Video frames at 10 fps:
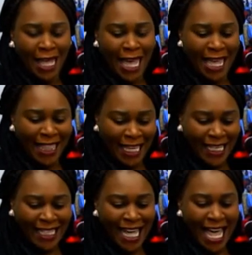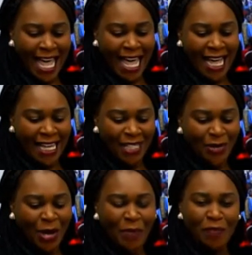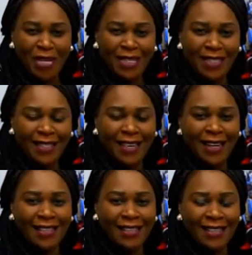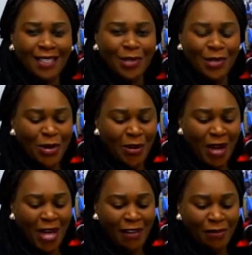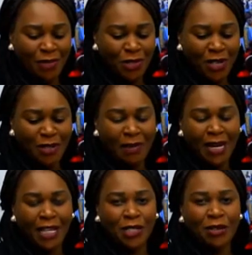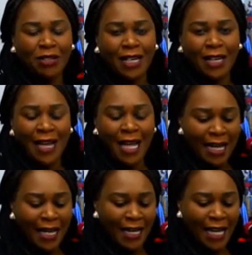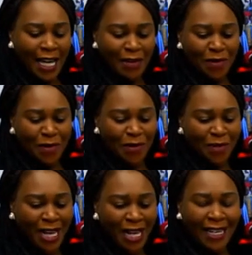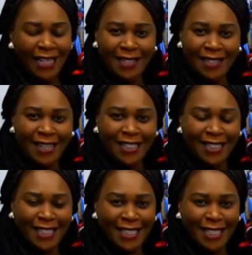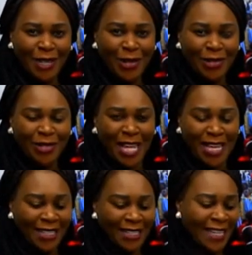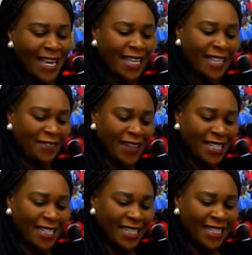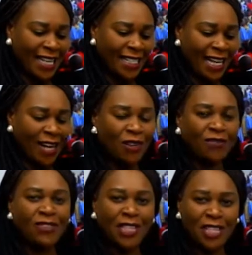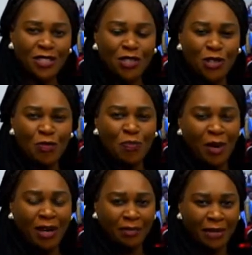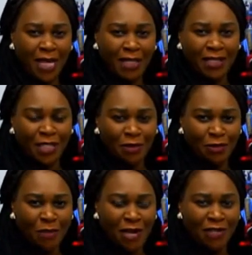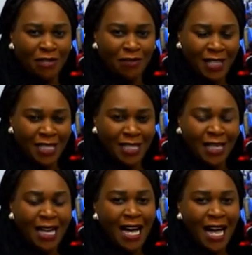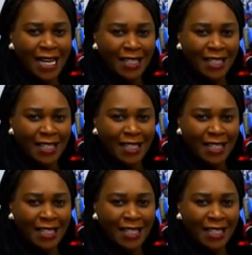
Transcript: ethics. And to help me discuss in the studio, I am joined by Dr. K. Muyunda, who is actually the host and the facilitator of this new program that the Gideon Roberts University has